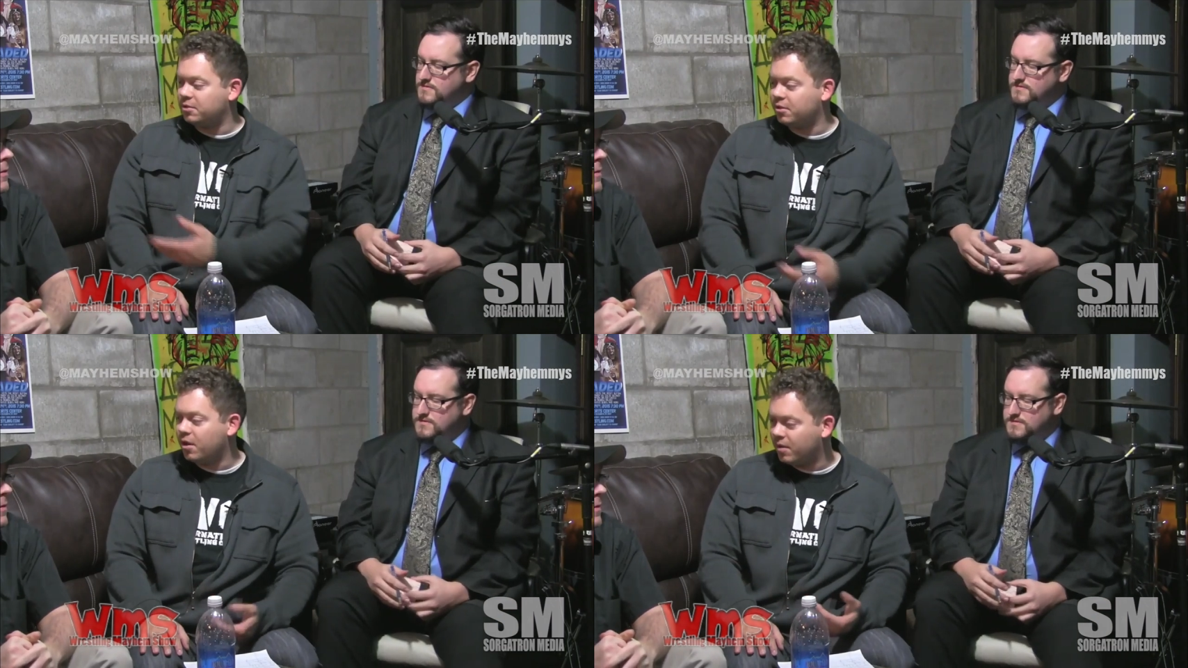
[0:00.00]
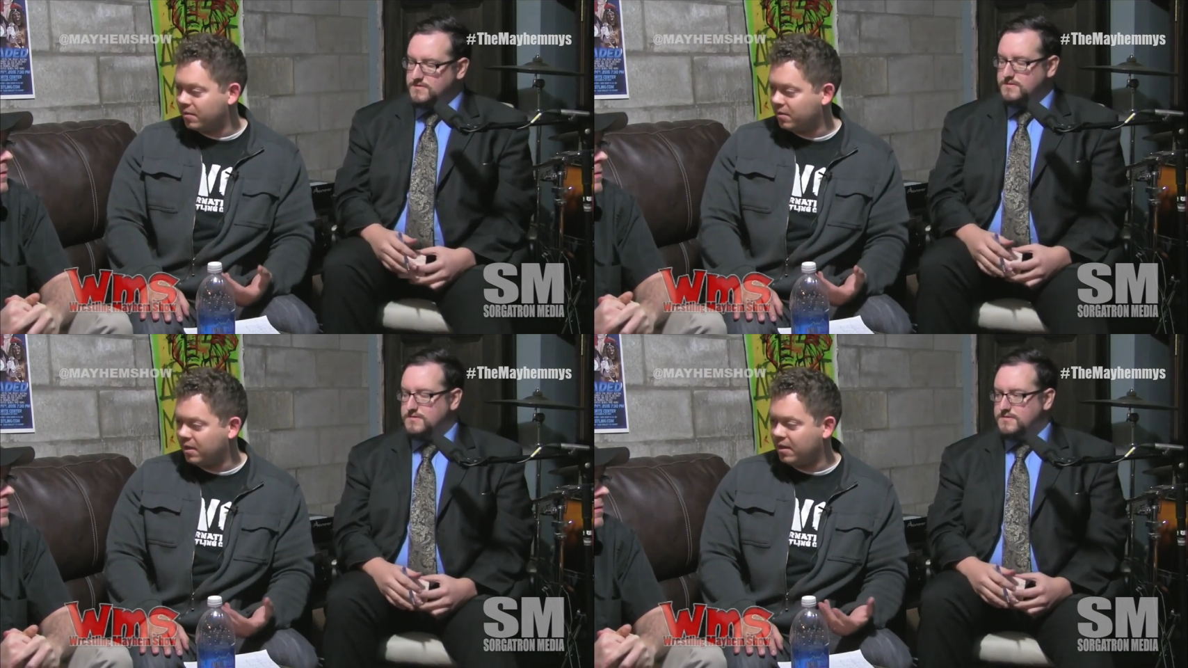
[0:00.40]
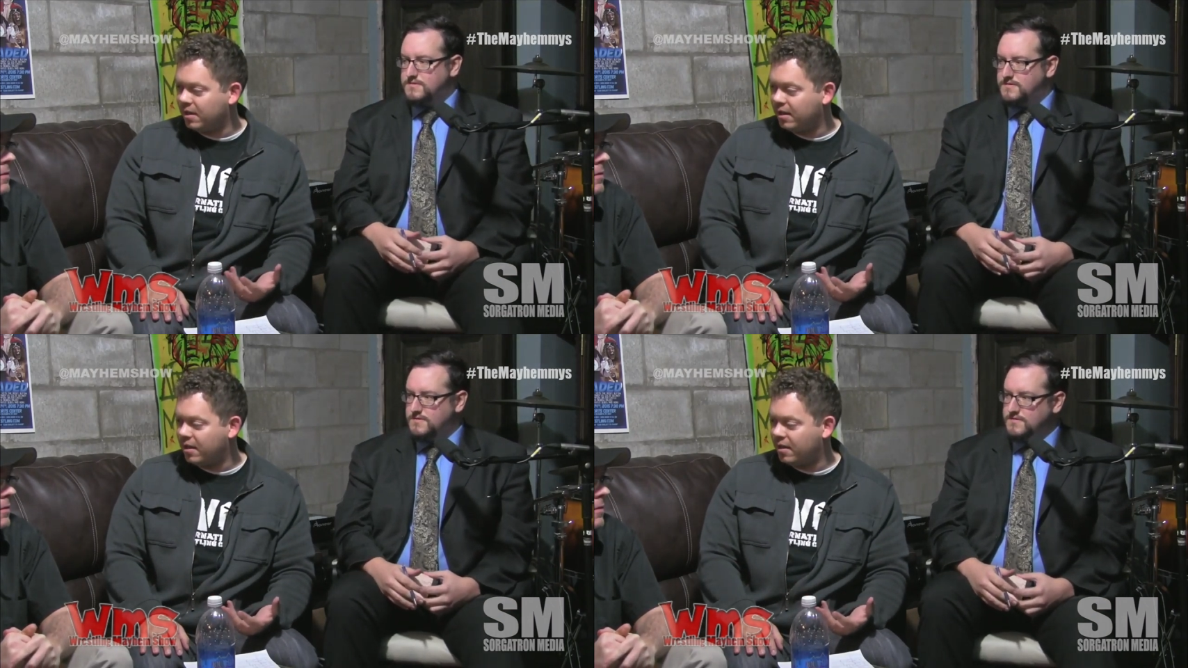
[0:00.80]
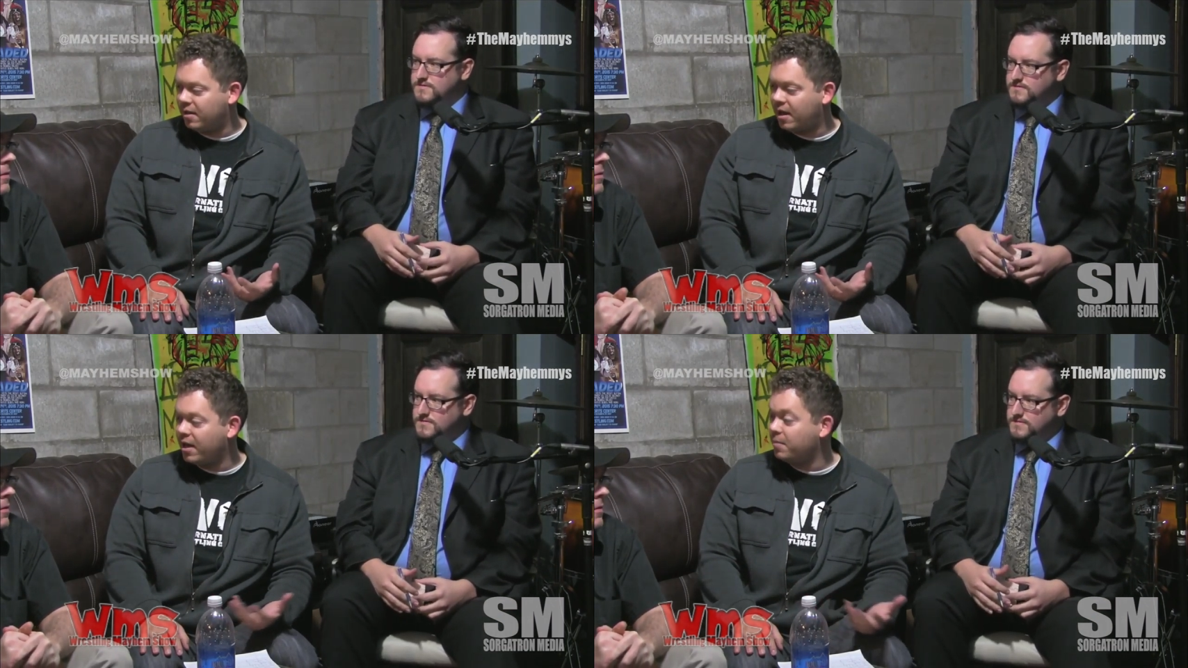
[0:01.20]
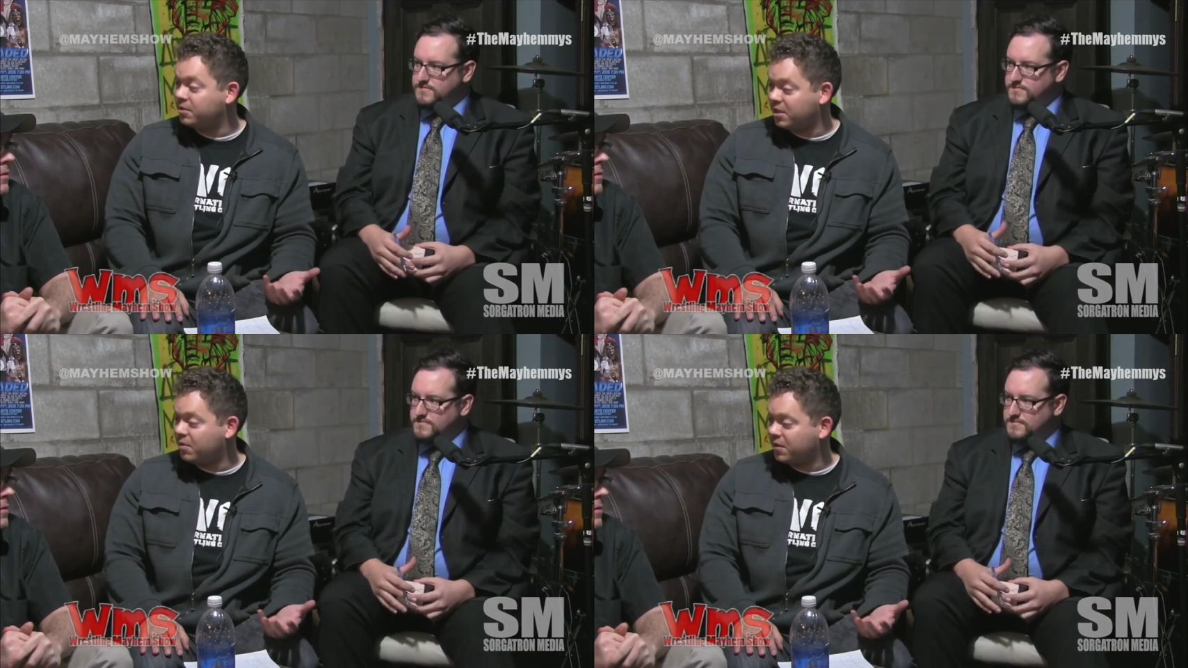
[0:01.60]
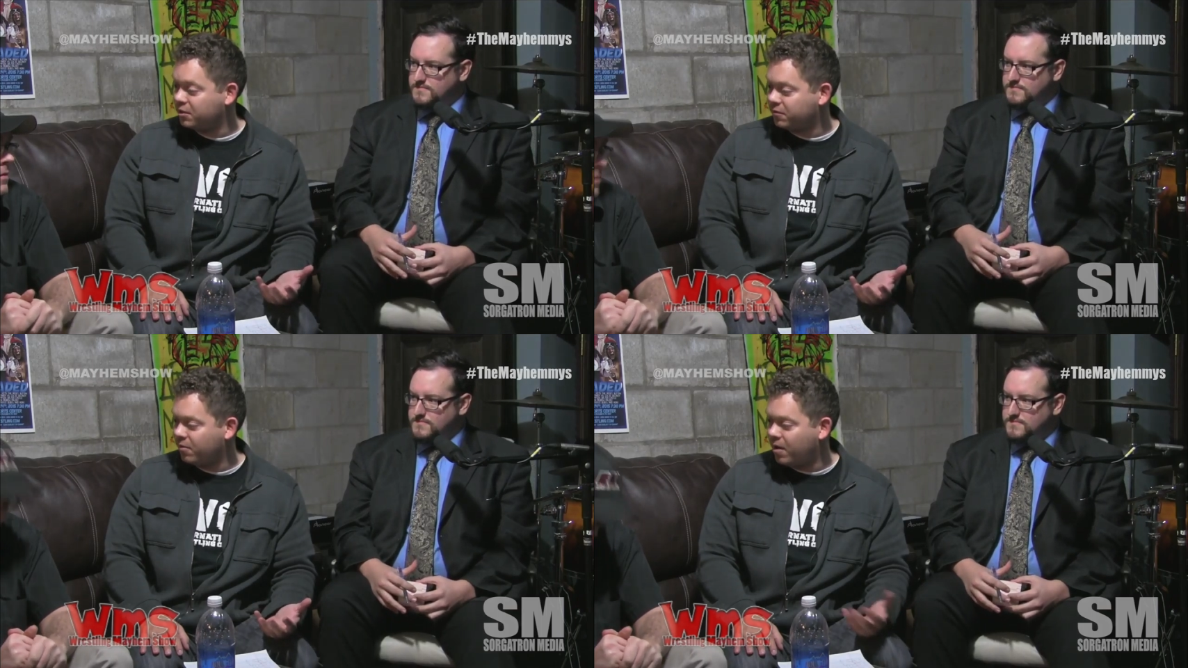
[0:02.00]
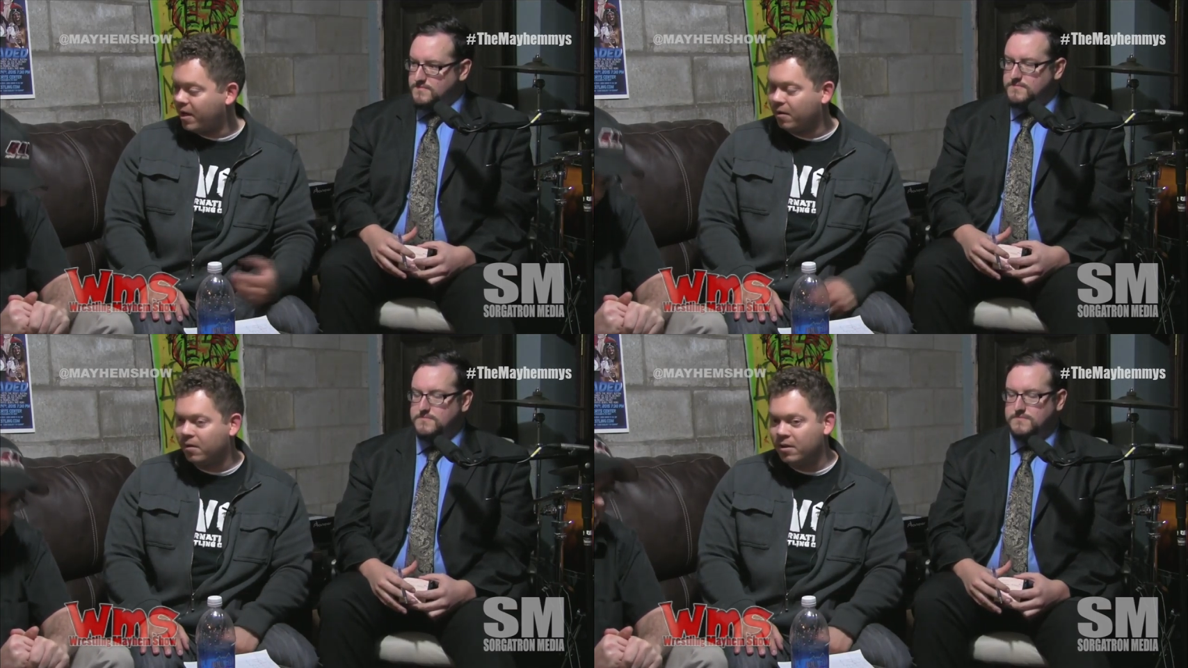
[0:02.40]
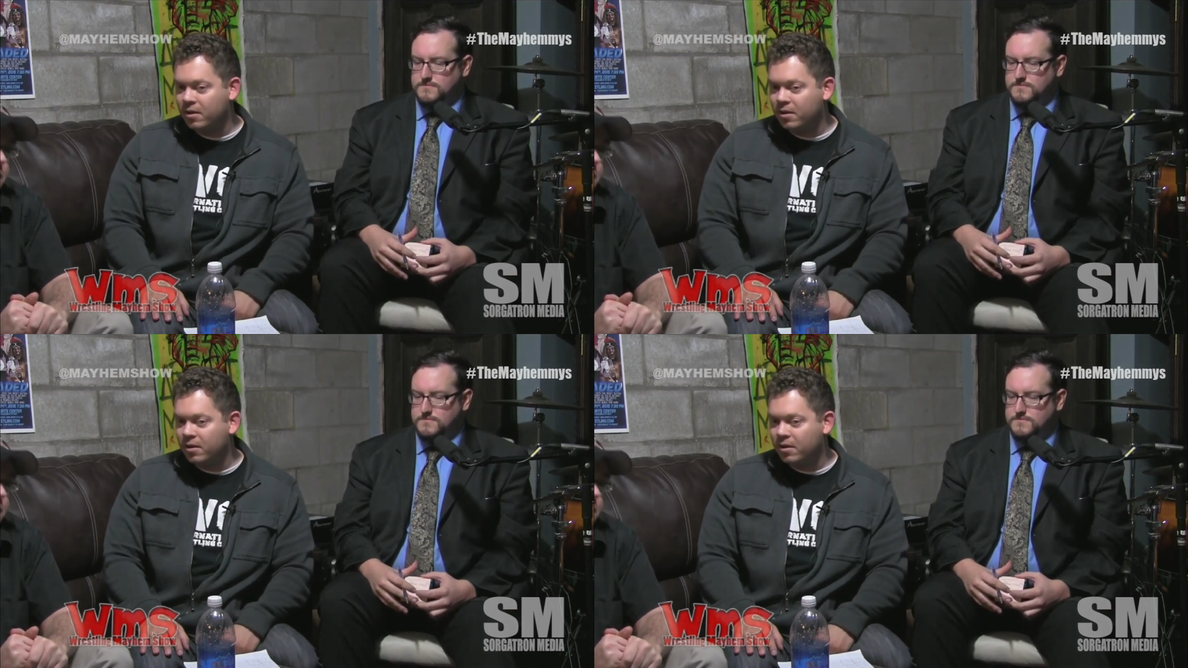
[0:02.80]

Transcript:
Speaker 1: you know, in, in uh, IWC with us for a while.